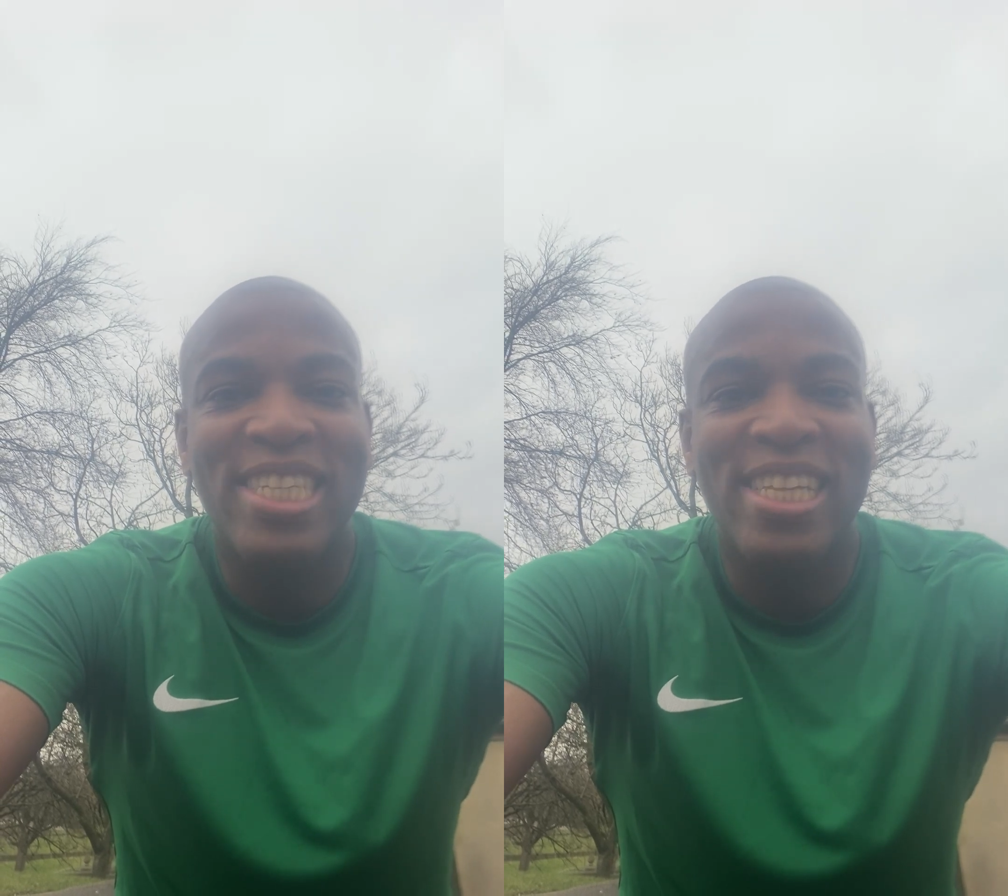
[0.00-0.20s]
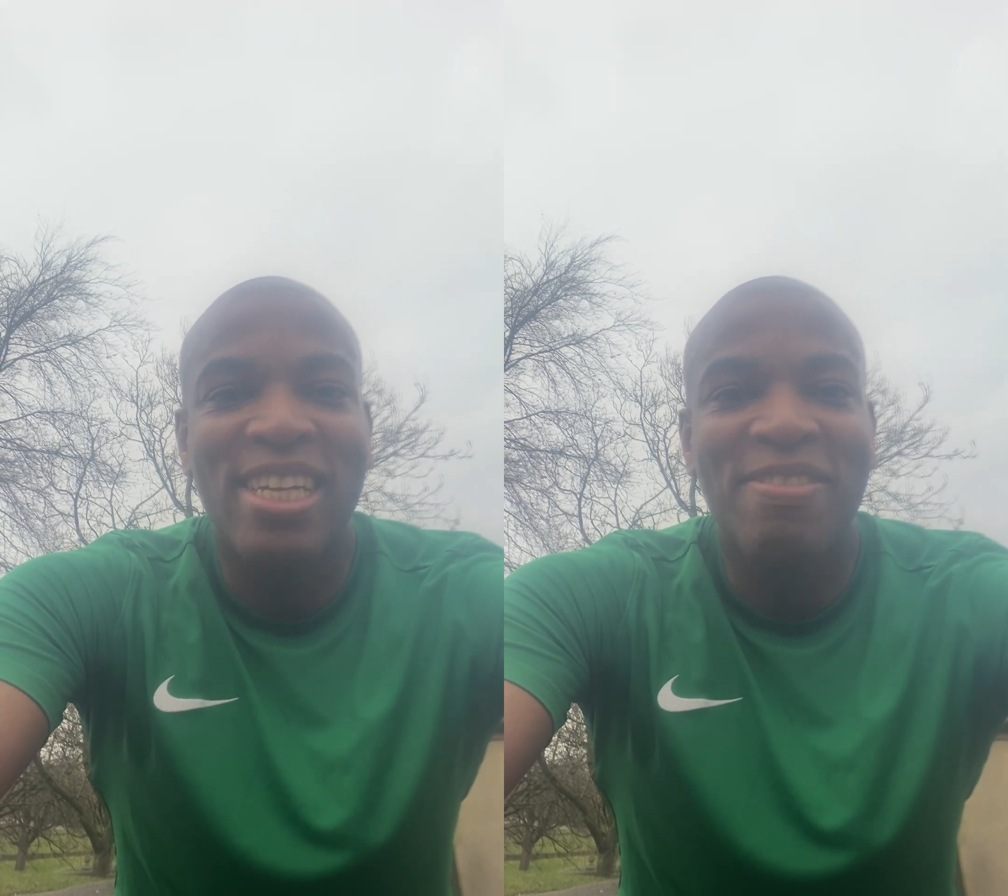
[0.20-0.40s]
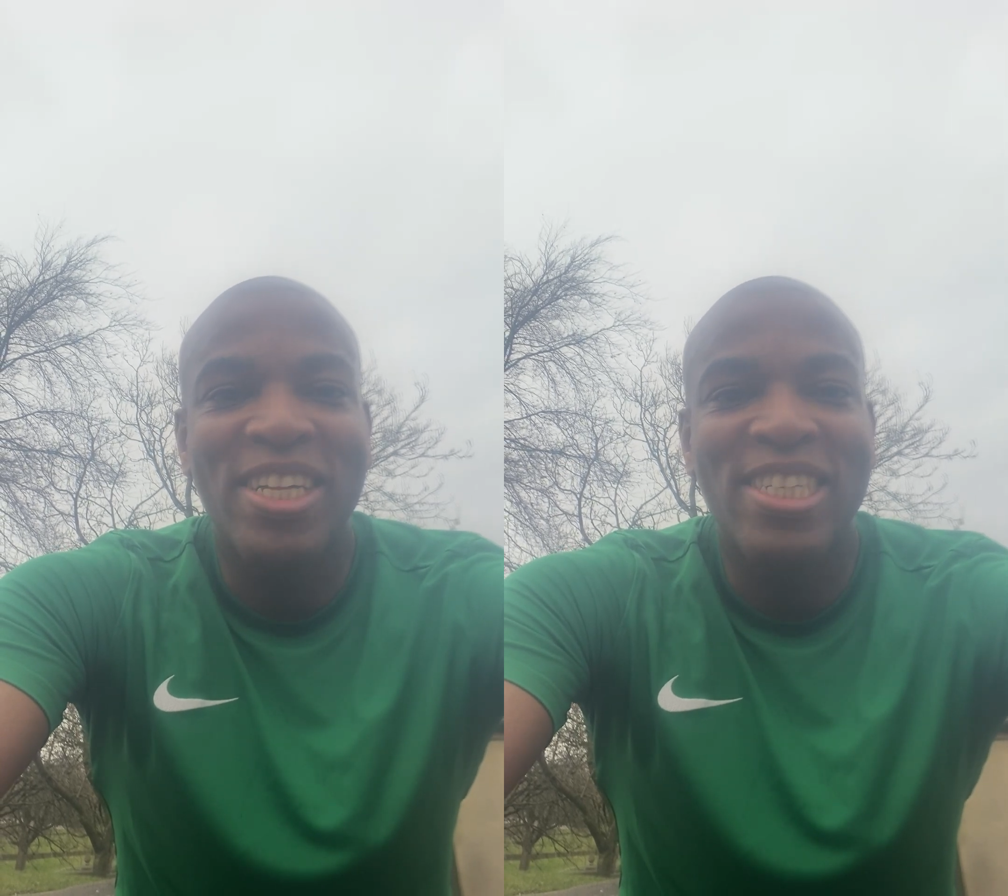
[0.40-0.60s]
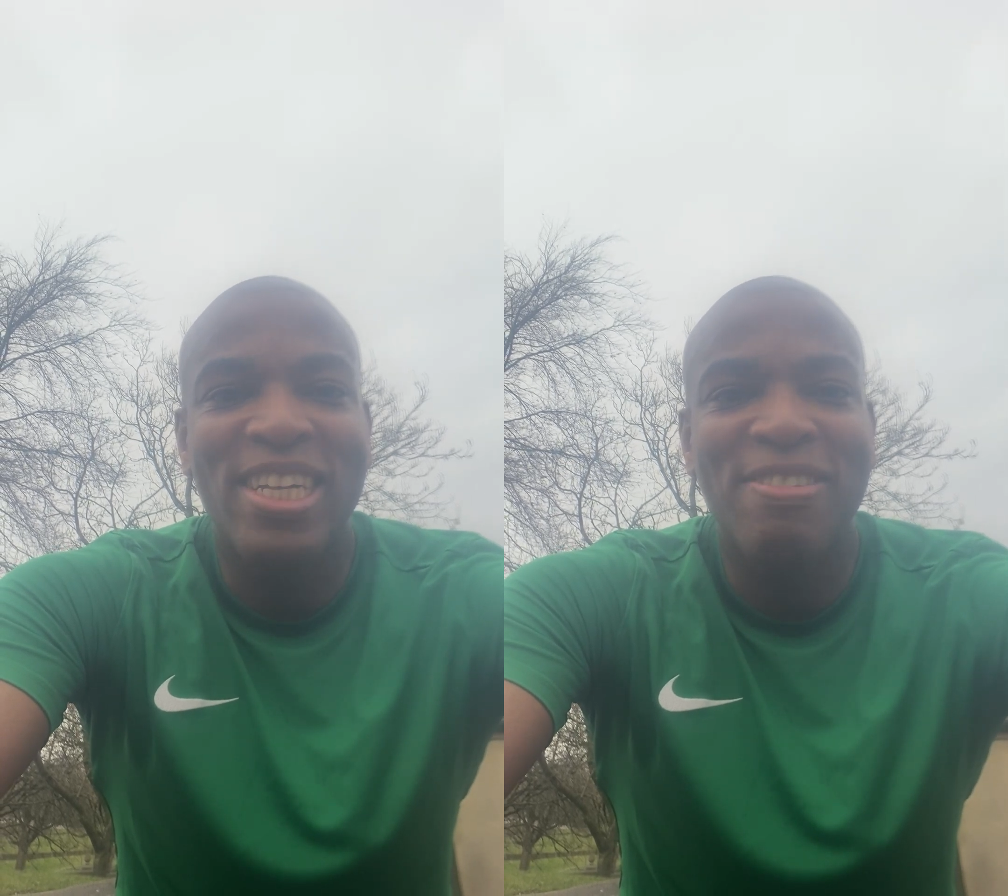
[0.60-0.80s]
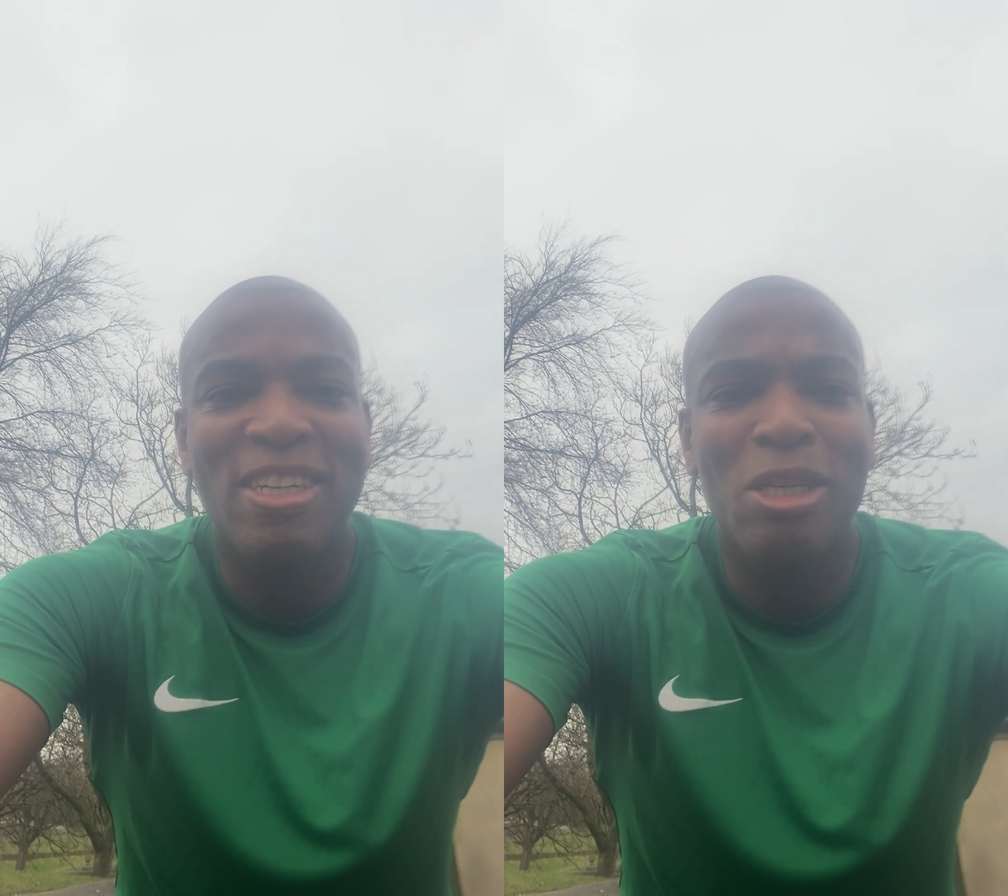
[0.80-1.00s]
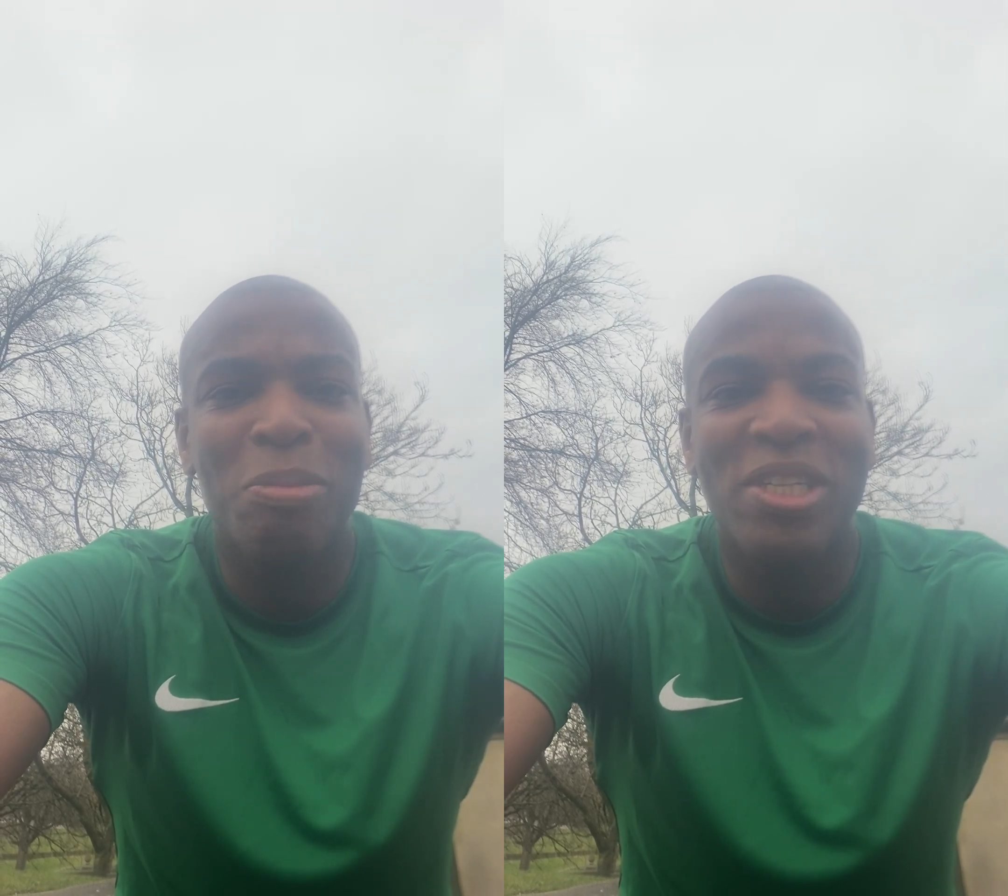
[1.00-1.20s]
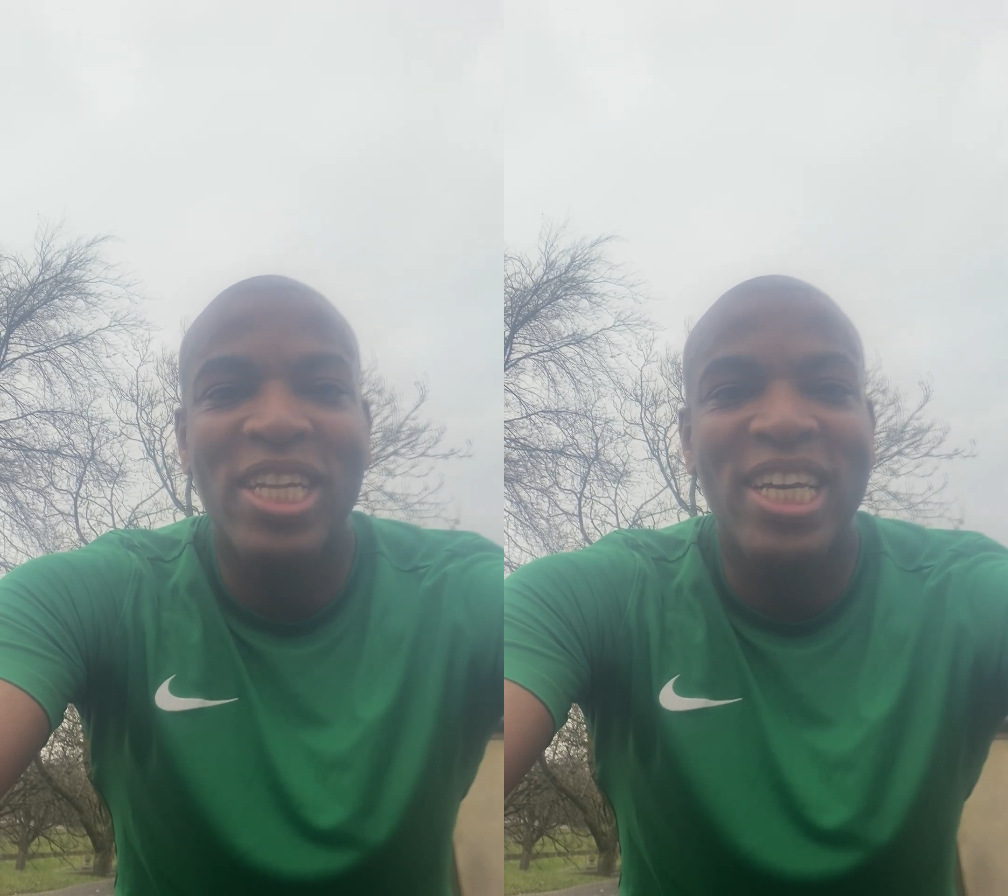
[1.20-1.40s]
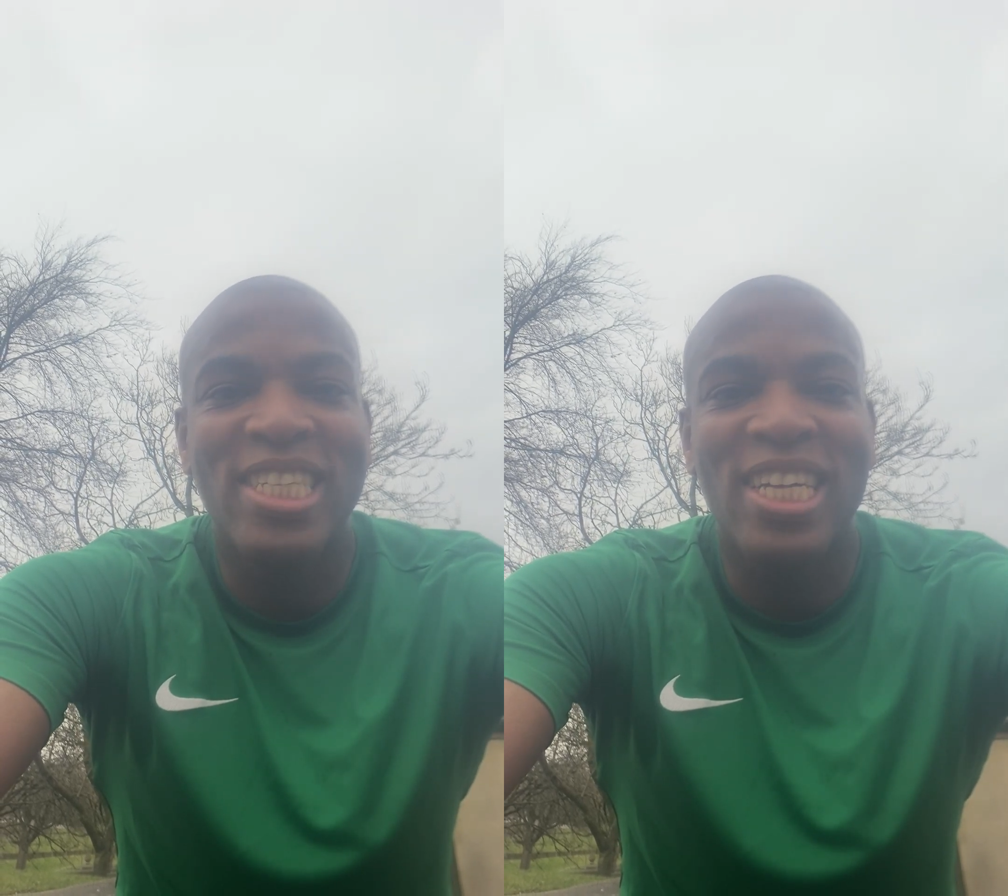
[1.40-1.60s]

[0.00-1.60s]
and then eventually after a couple of days they